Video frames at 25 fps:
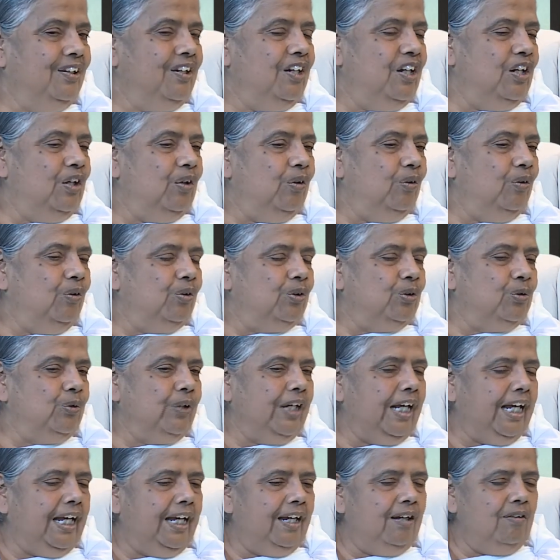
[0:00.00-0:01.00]

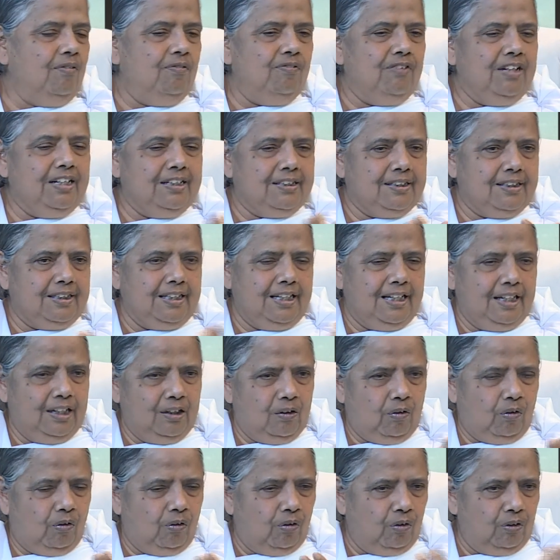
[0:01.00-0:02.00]
Today we
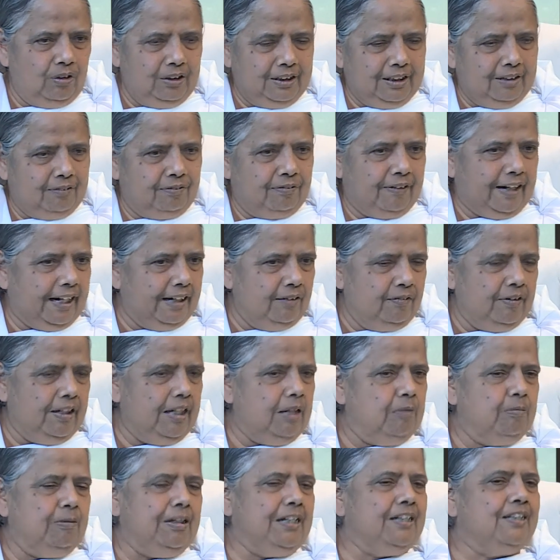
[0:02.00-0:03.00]
see all the 5
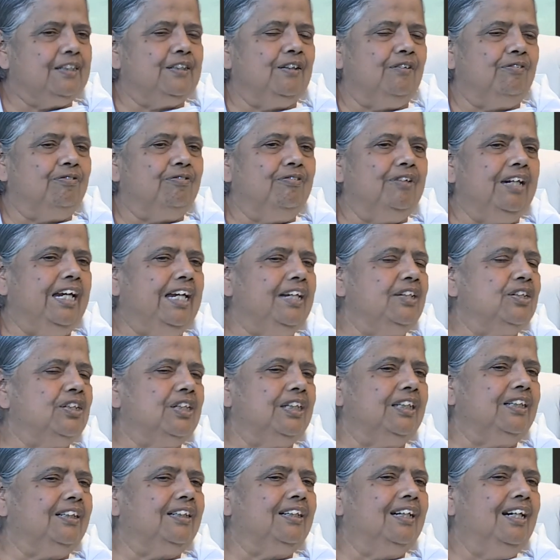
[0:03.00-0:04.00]
elements of
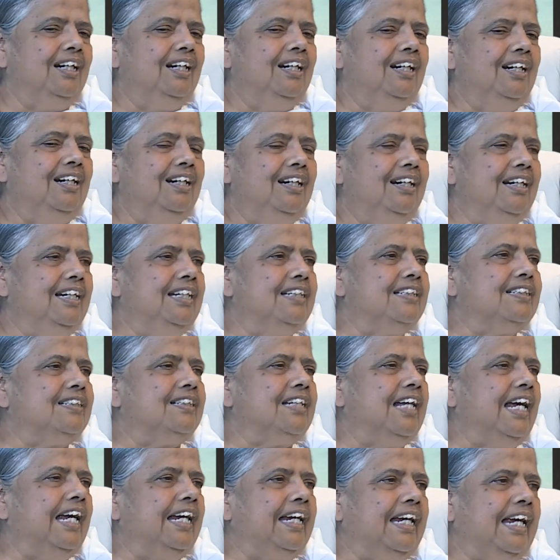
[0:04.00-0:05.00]
nature
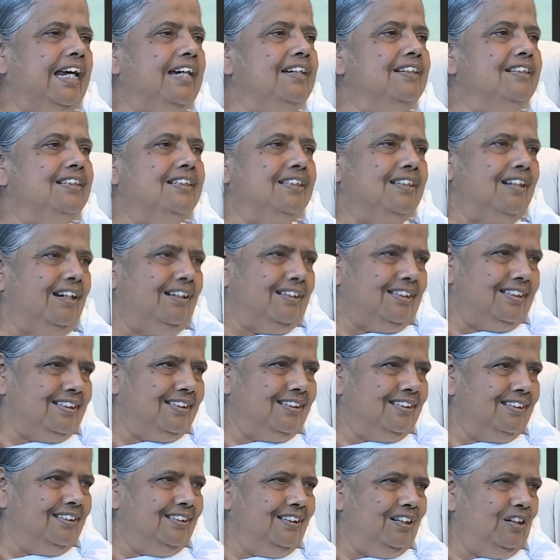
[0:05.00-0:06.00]
is against
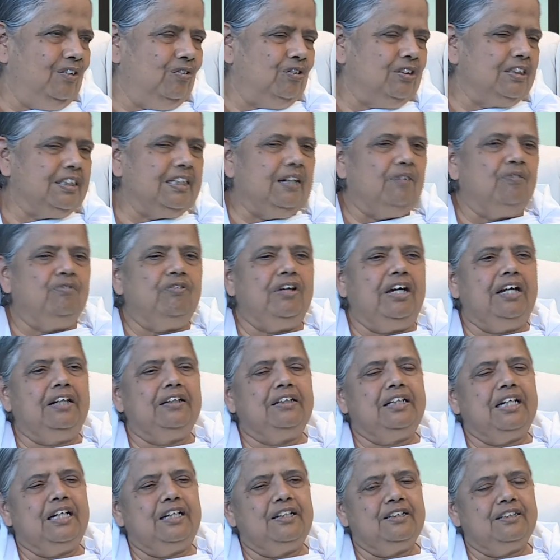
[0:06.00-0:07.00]
us. Somewhere
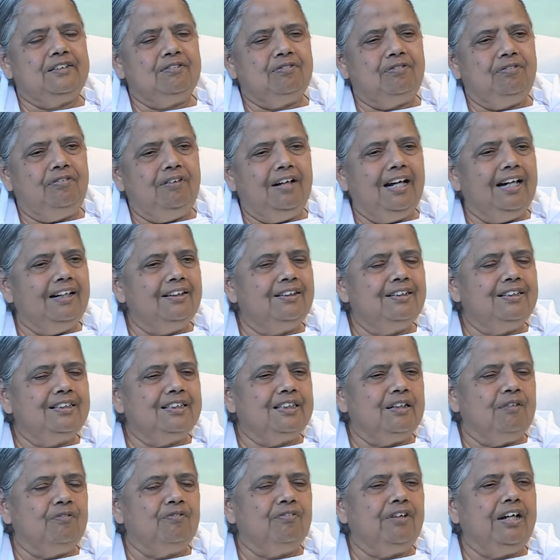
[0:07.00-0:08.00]
there is flood,
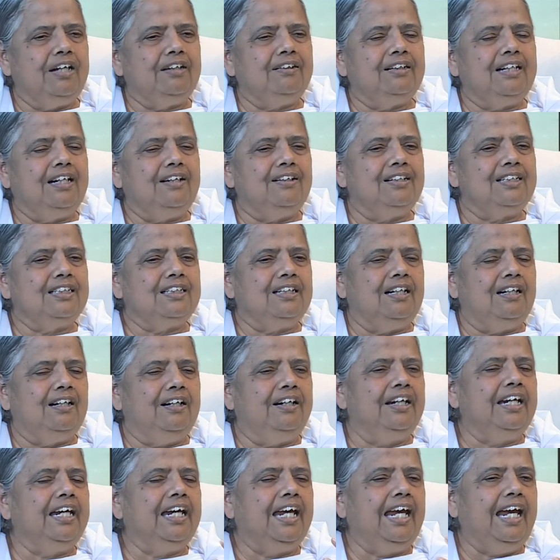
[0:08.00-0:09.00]
somewhere there is
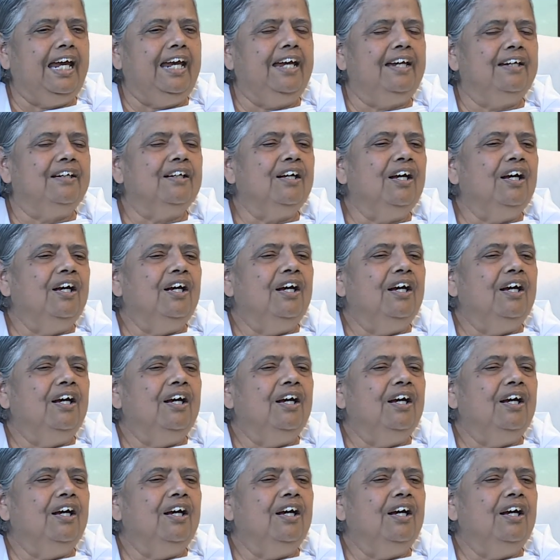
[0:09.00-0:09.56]
hurricane,